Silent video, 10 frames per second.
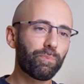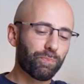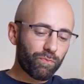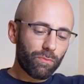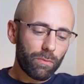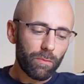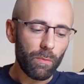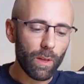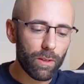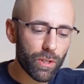sip.
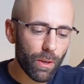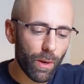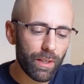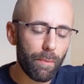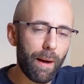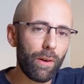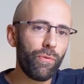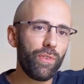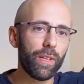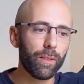Mm. So on the hmm.
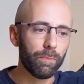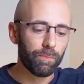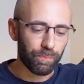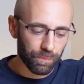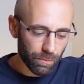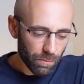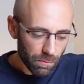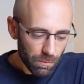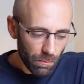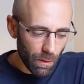mouthfeel,
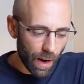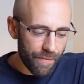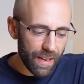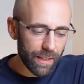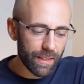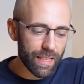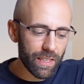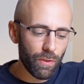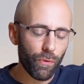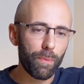I think
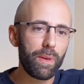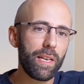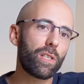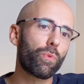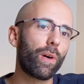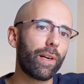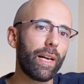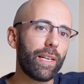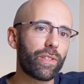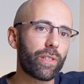this for me is where
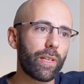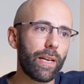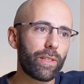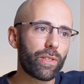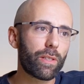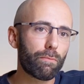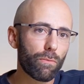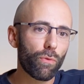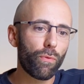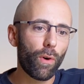it's it's
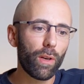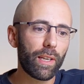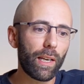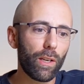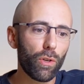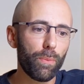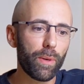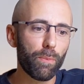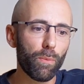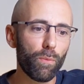falling a little
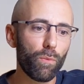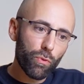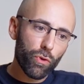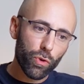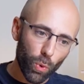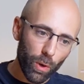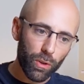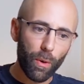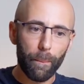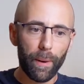bit
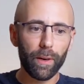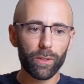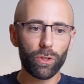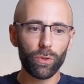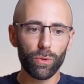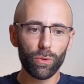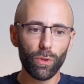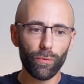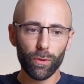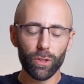short compared to
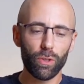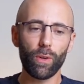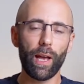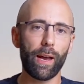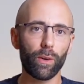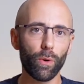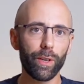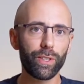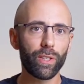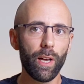the first two
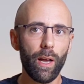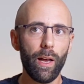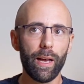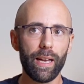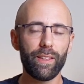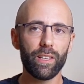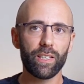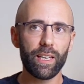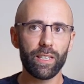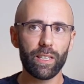categories in the
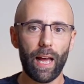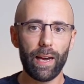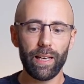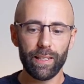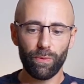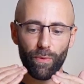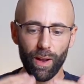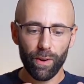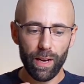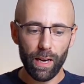sense that it's
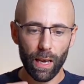very